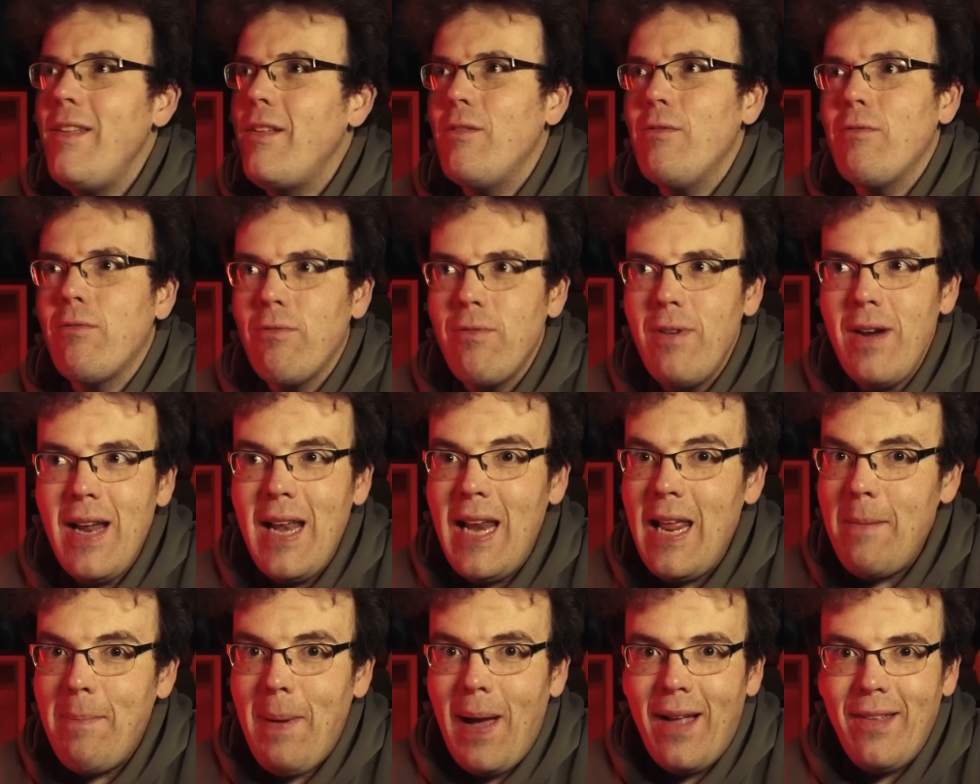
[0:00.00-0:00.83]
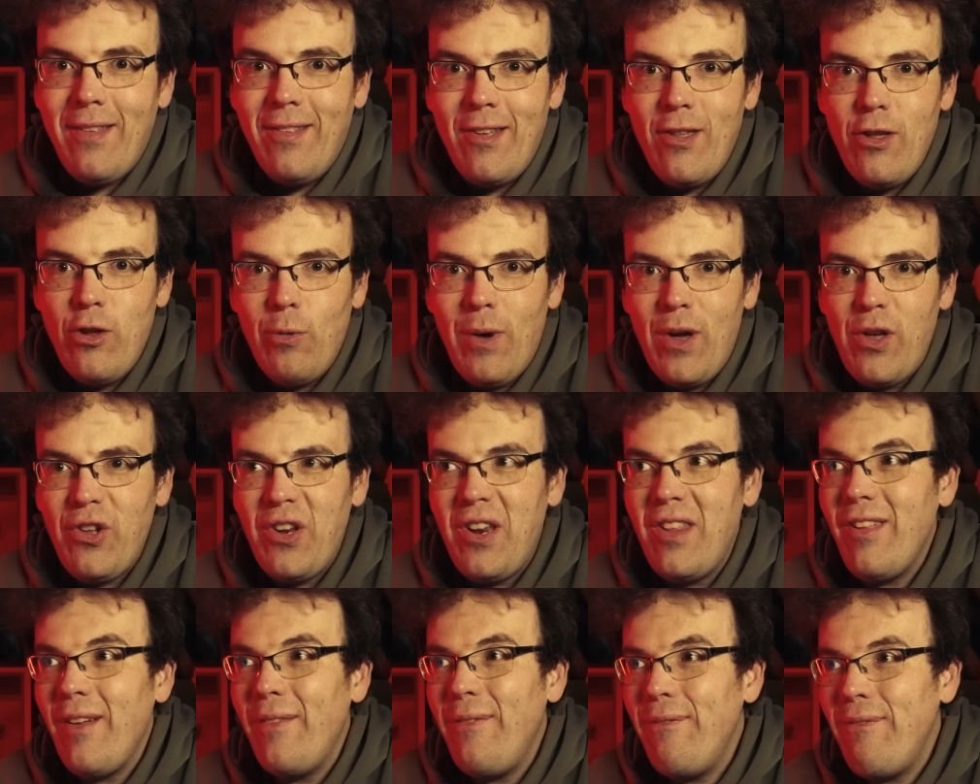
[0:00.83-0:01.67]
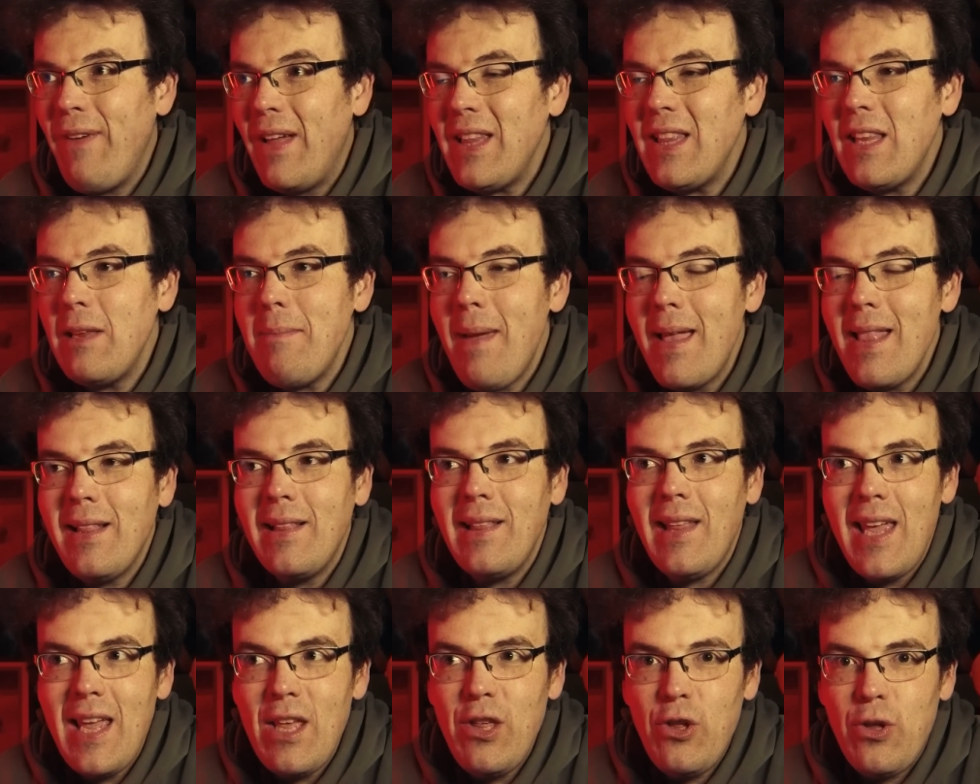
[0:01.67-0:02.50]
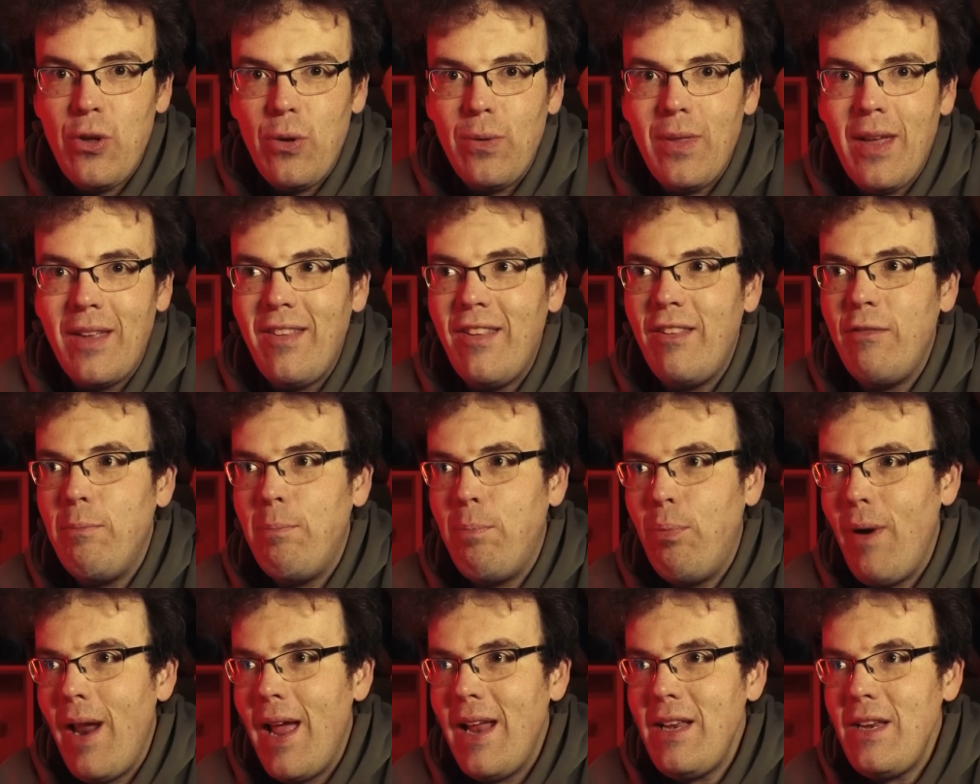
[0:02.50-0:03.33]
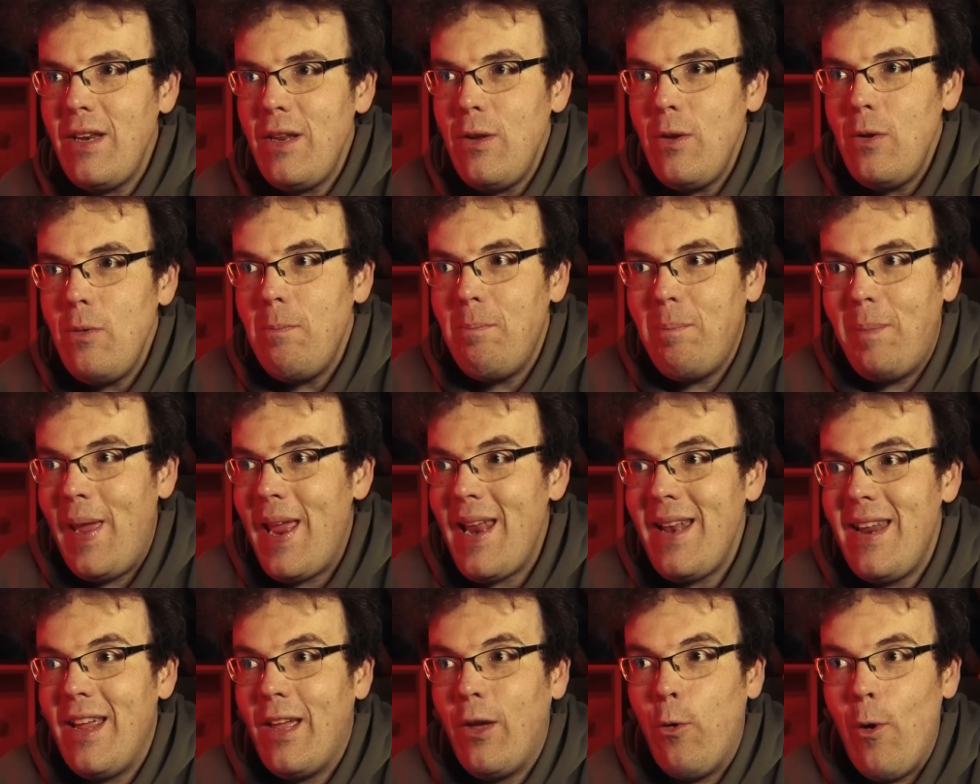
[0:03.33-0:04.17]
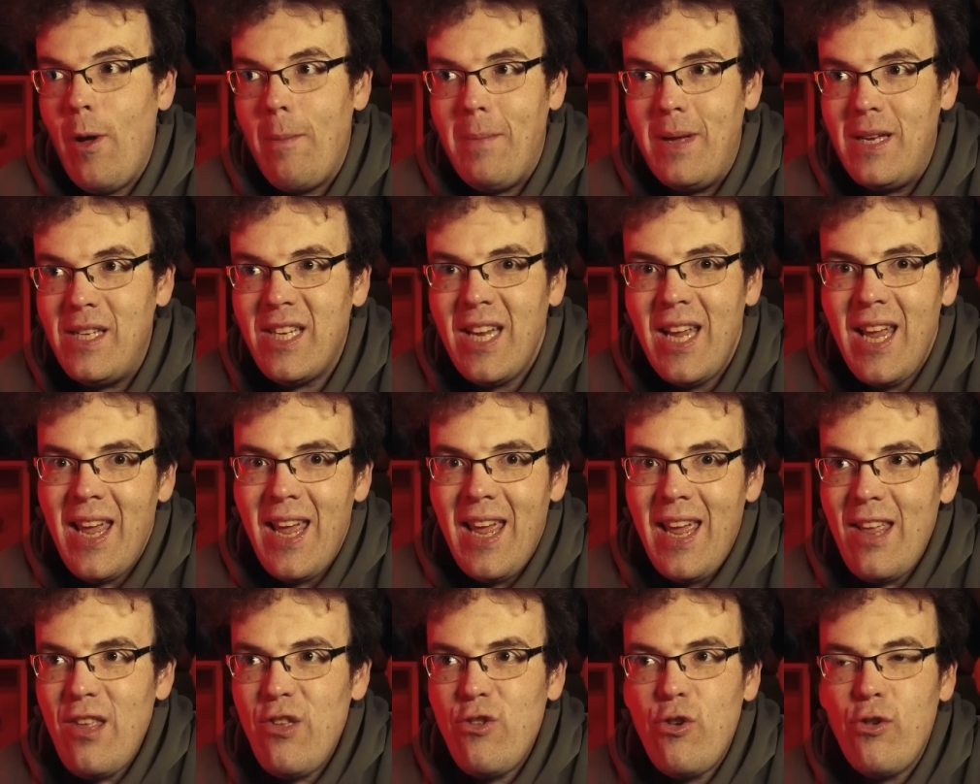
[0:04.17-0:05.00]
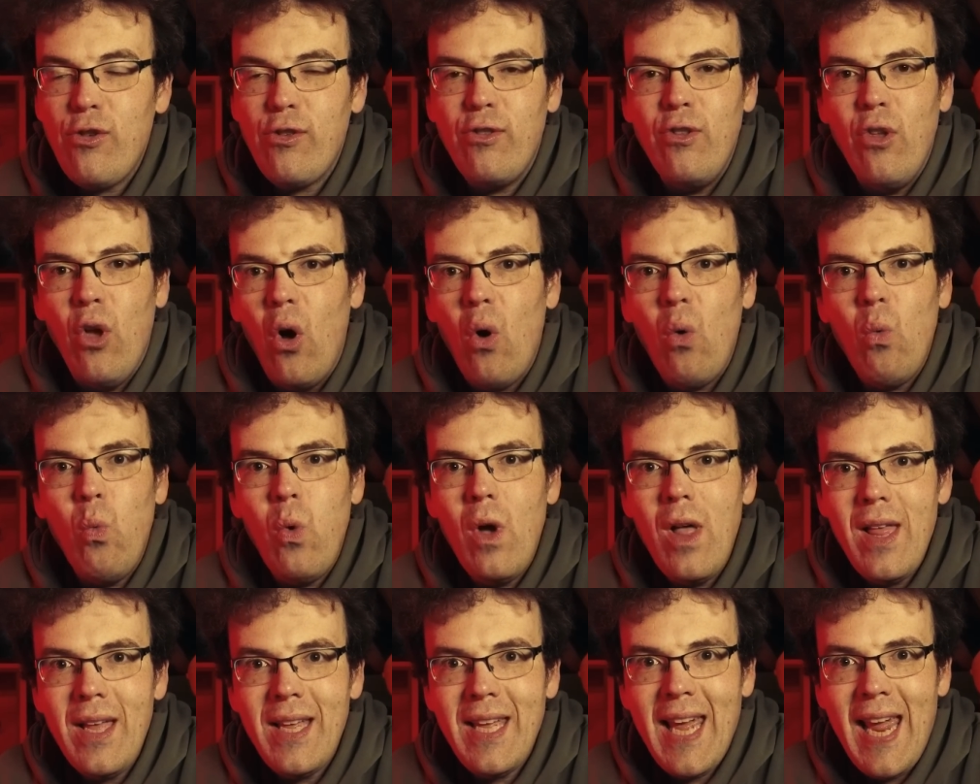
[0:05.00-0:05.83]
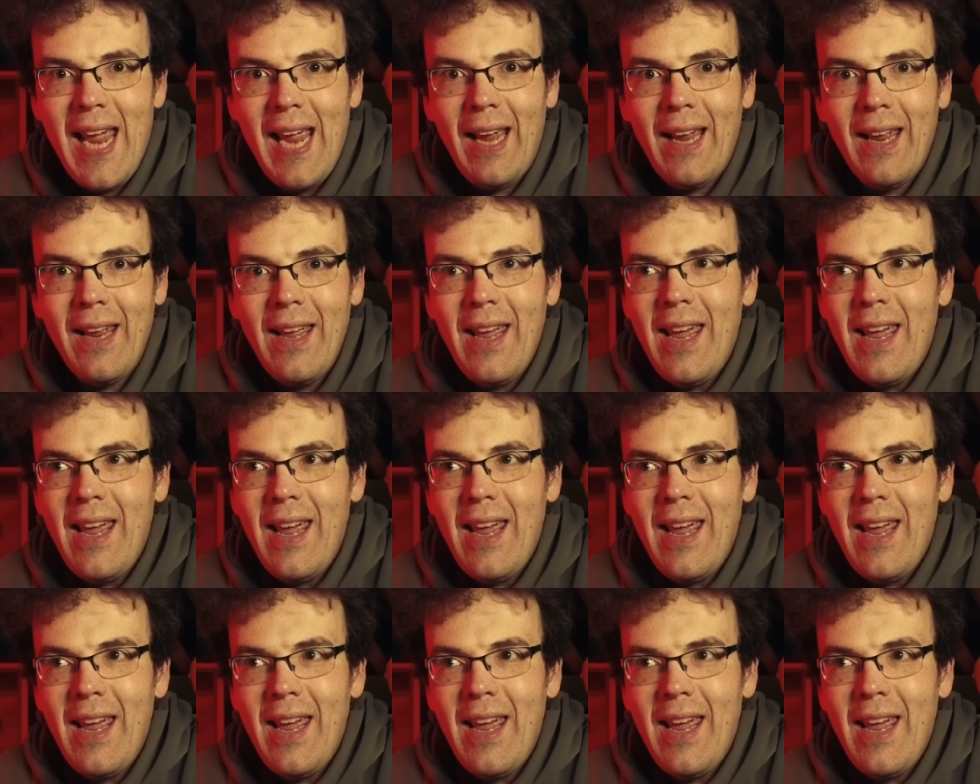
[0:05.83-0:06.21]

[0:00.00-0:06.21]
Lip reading: a really bad situation. It's a fundamental issue that this brand new pit equipment is just not working.